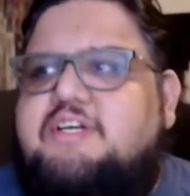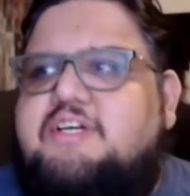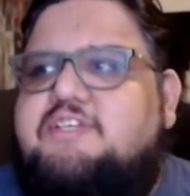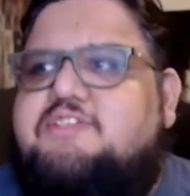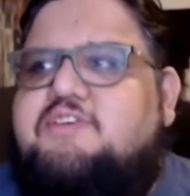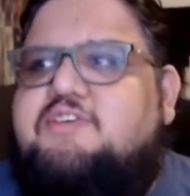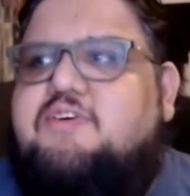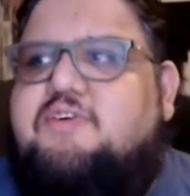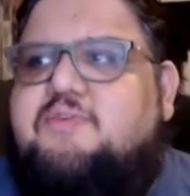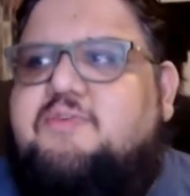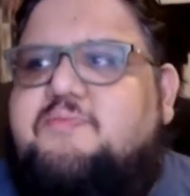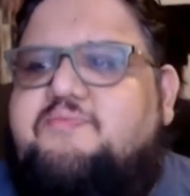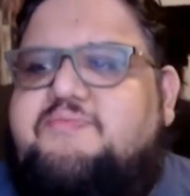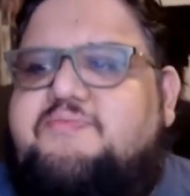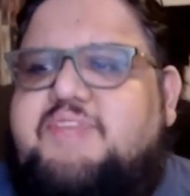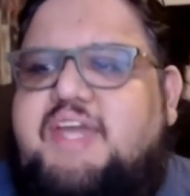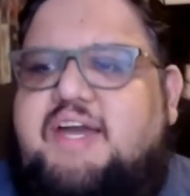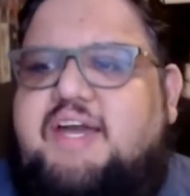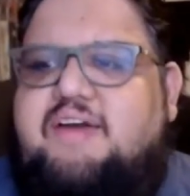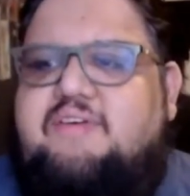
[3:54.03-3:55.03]
So
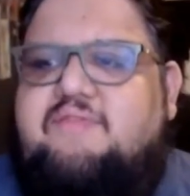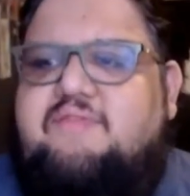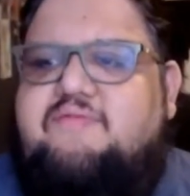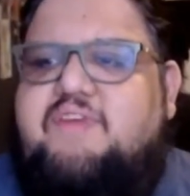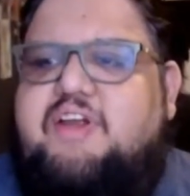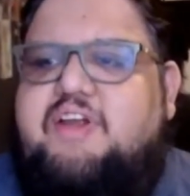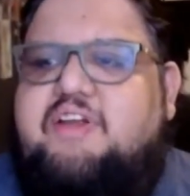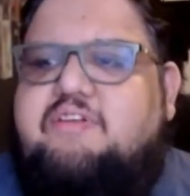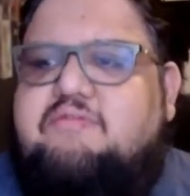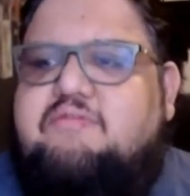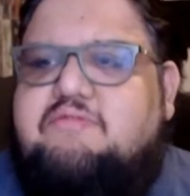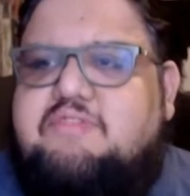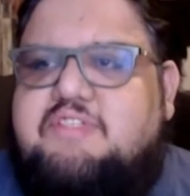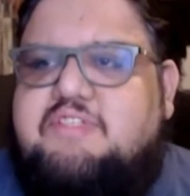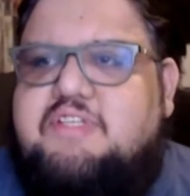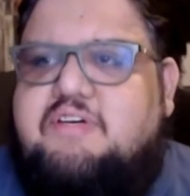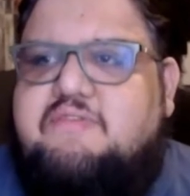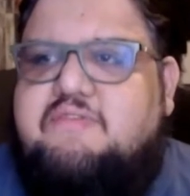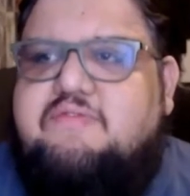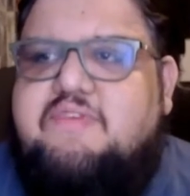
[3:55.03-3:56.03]
yeah, very cool
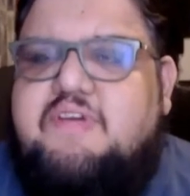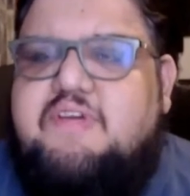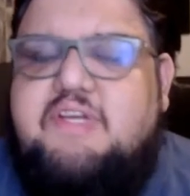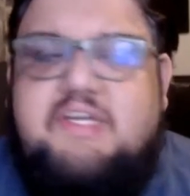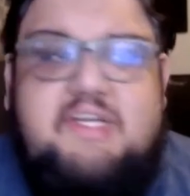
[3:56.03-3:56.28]
stuff.